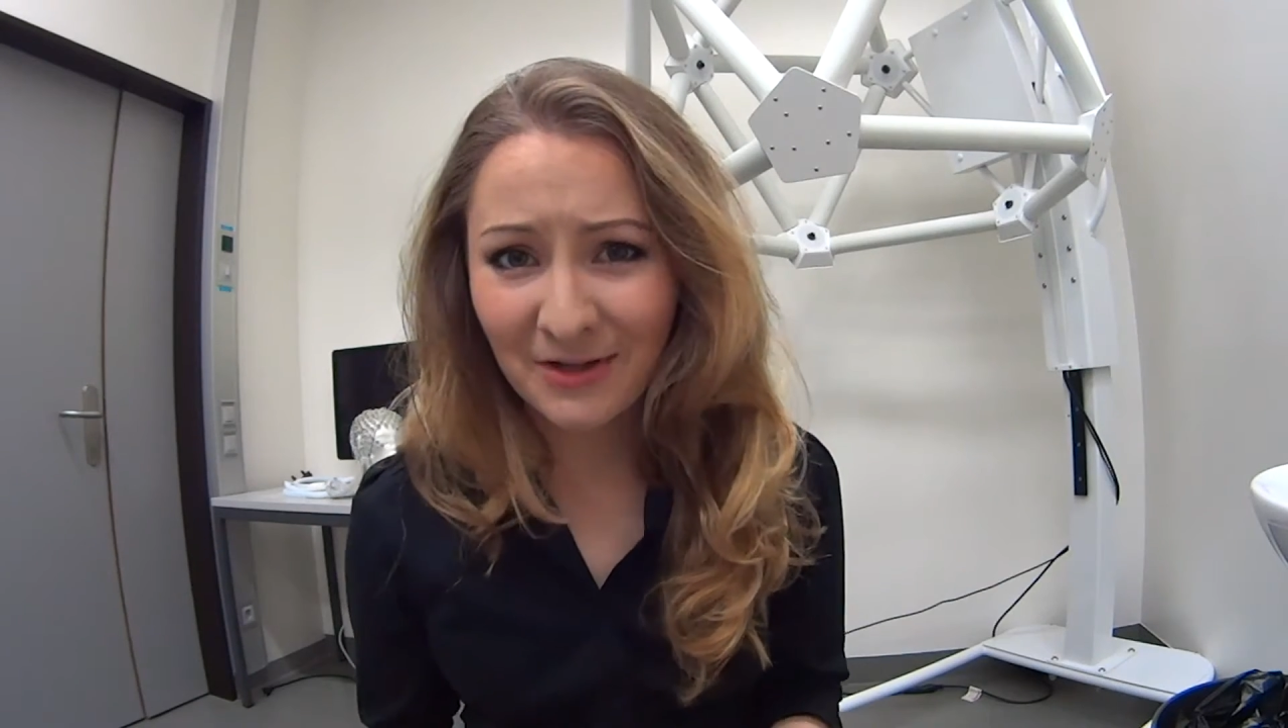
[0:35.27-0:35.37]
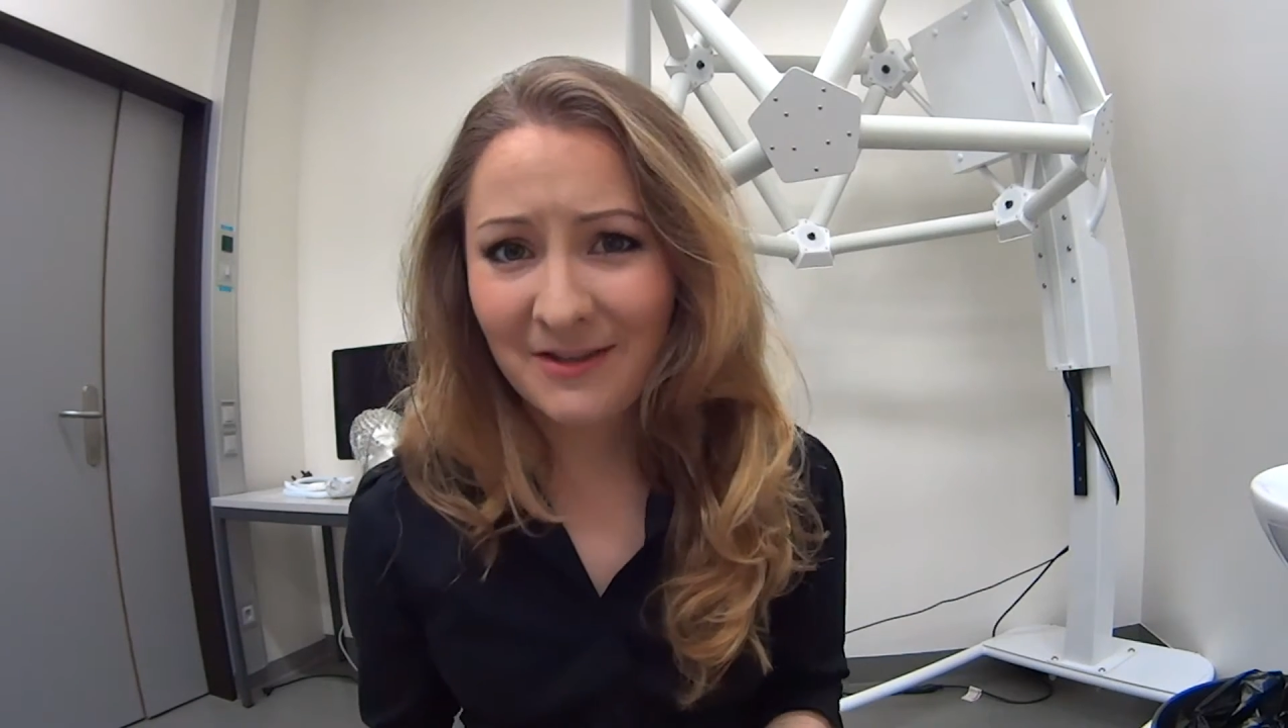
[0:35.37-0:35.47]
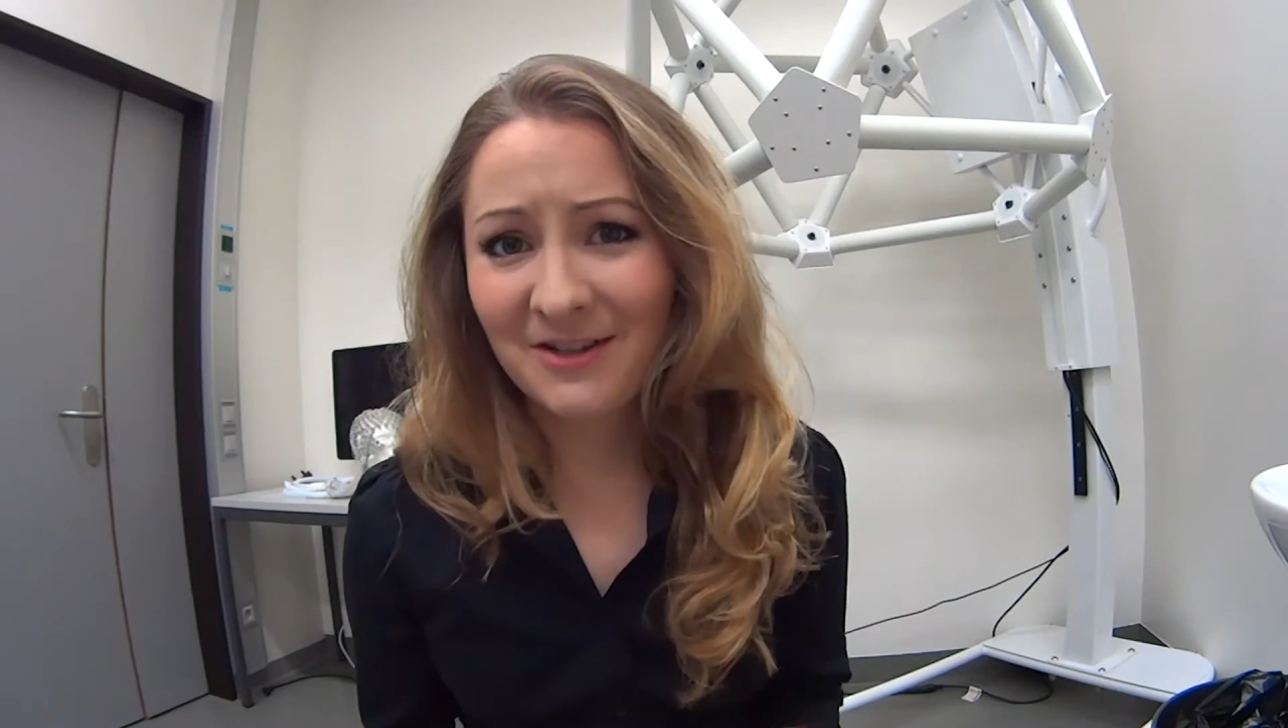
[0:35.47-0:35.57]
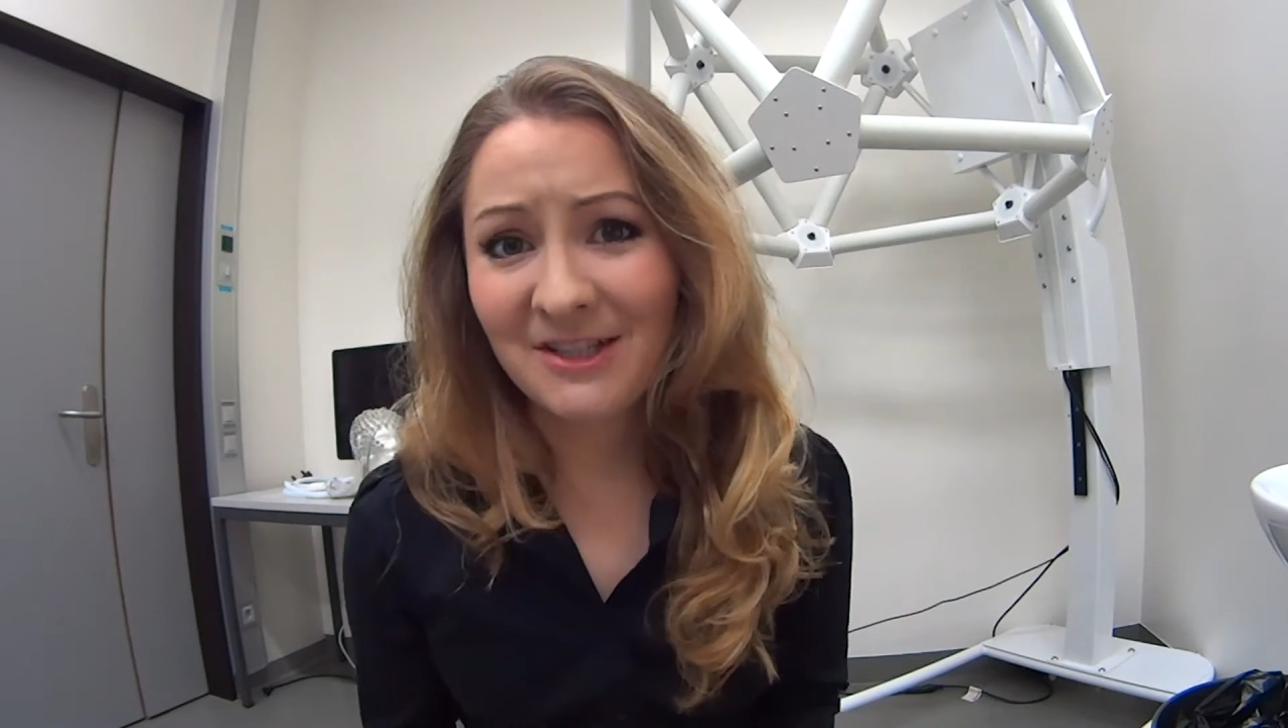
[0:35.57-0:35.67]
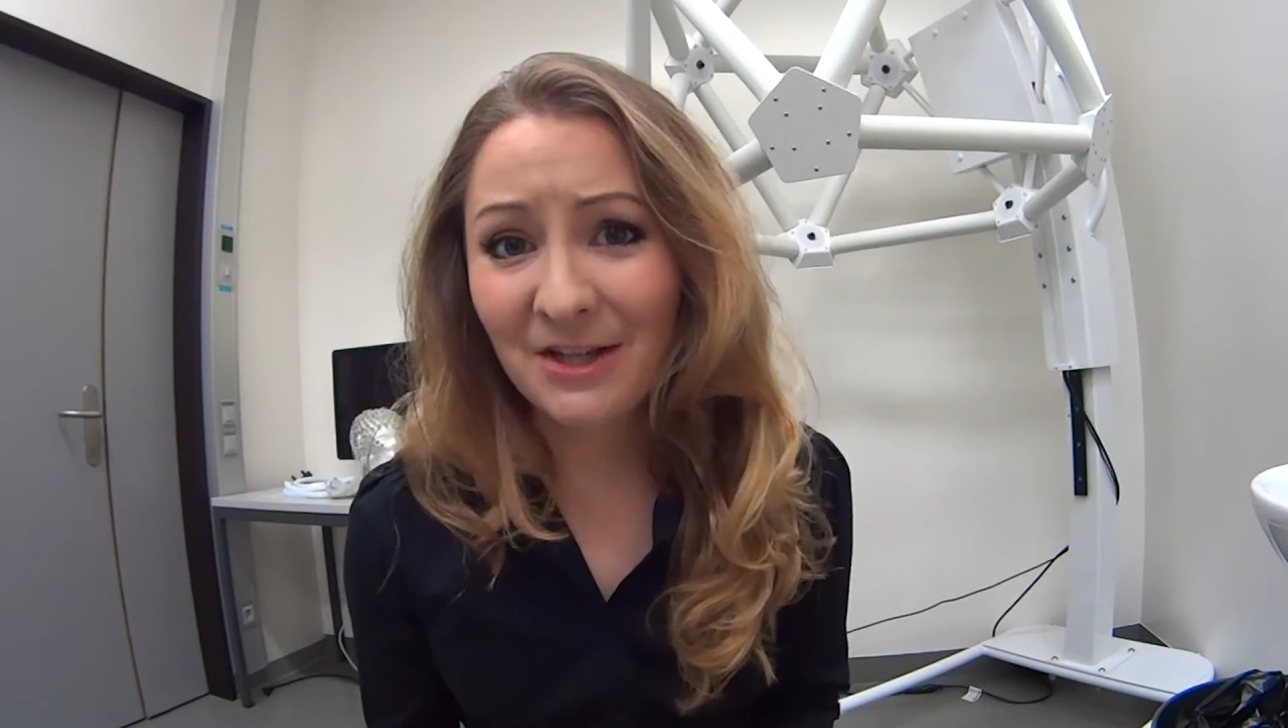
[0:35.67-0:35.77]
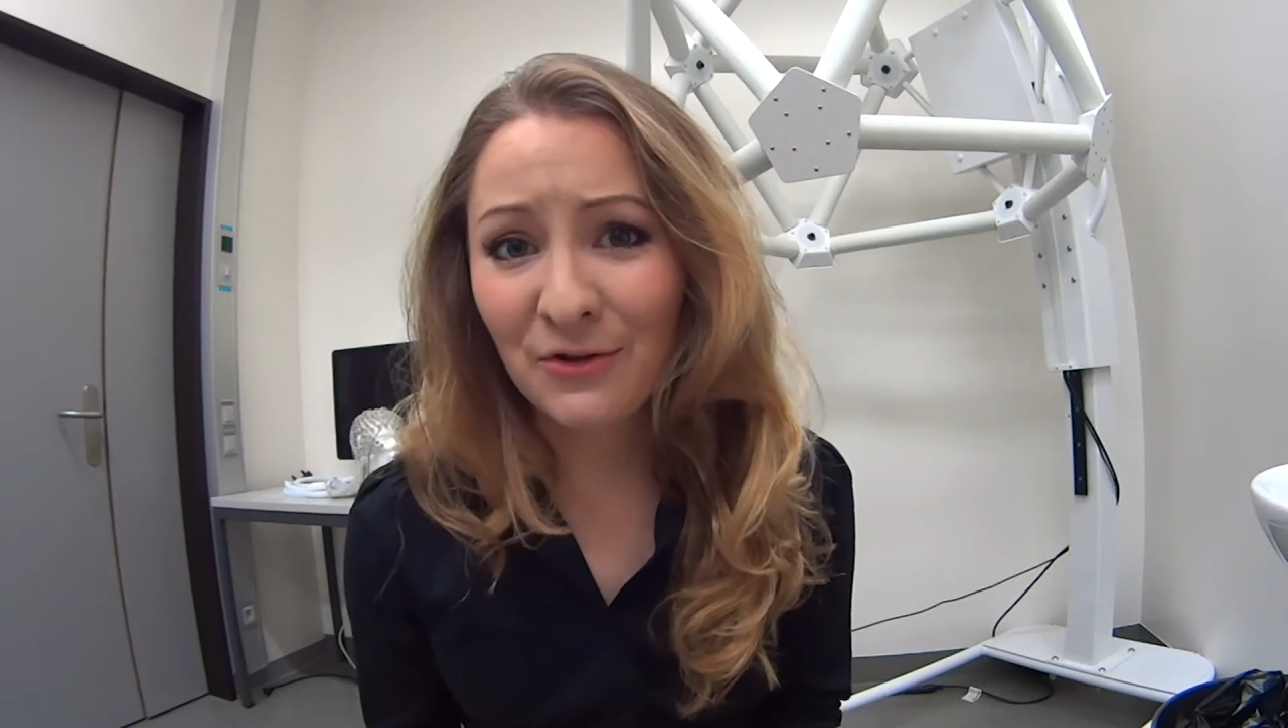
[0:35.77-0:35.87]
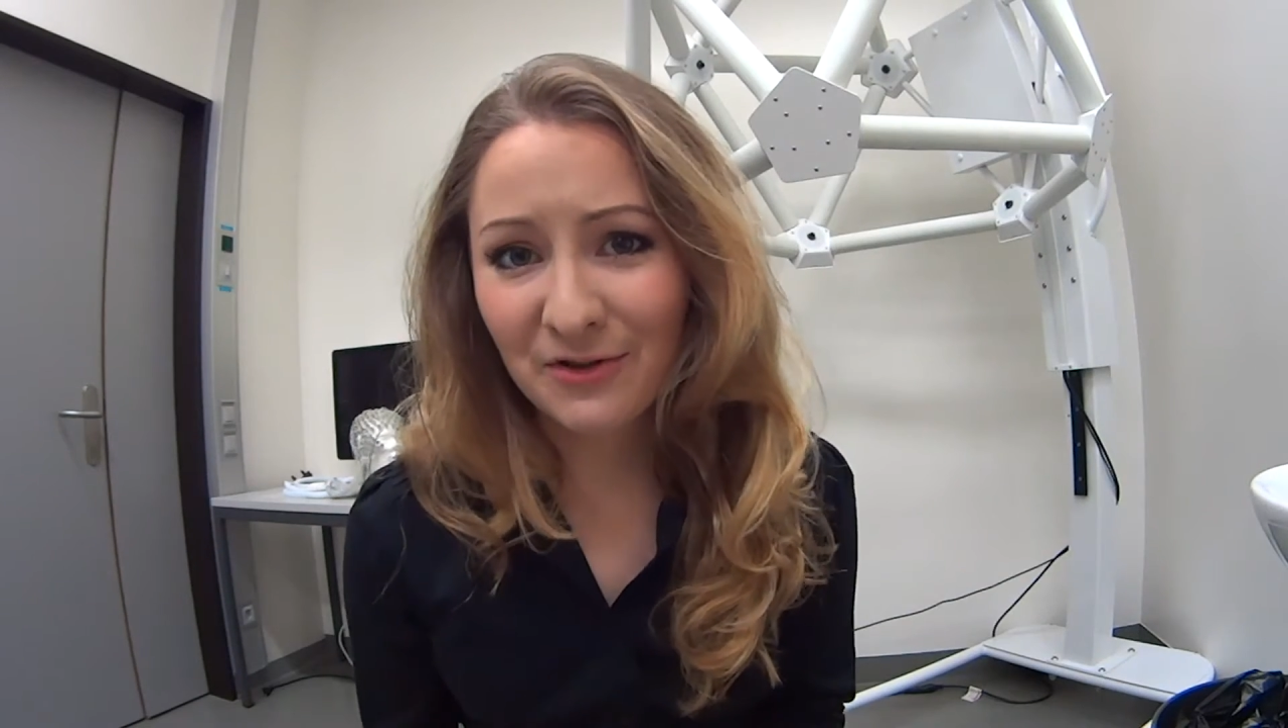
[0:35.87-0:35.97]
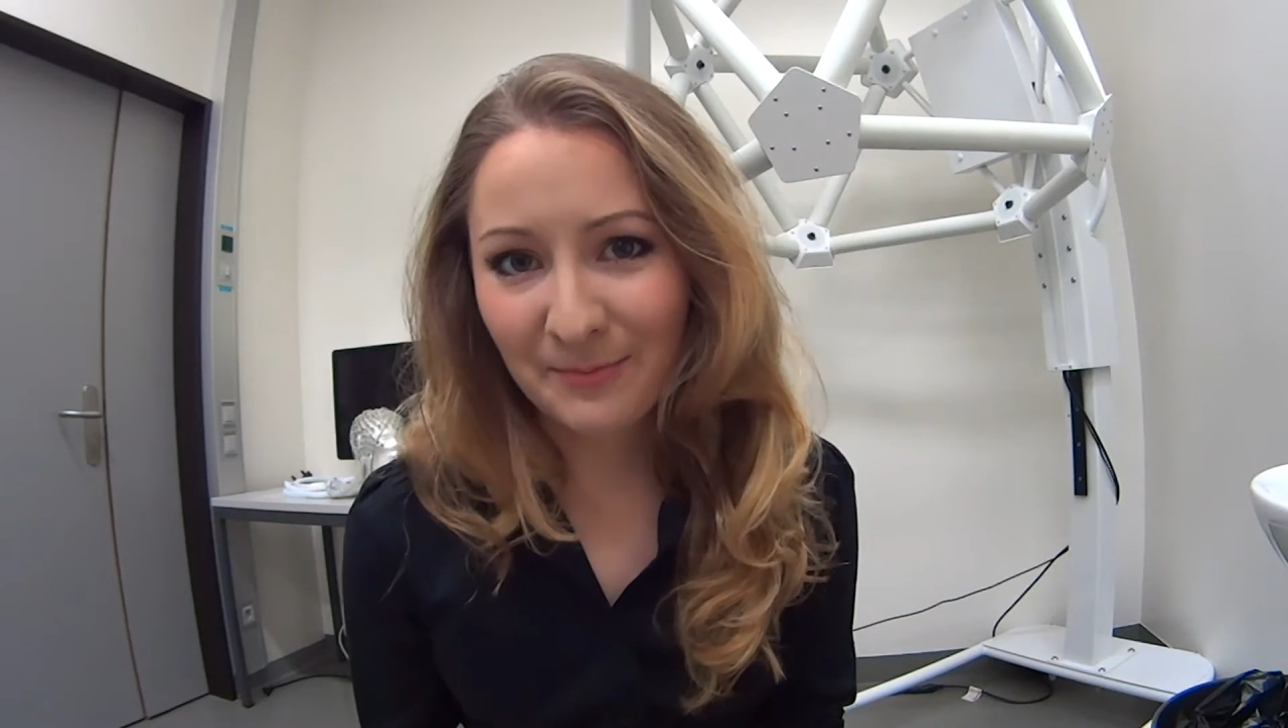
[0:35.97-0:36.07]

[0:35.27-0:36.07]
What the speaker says: that continues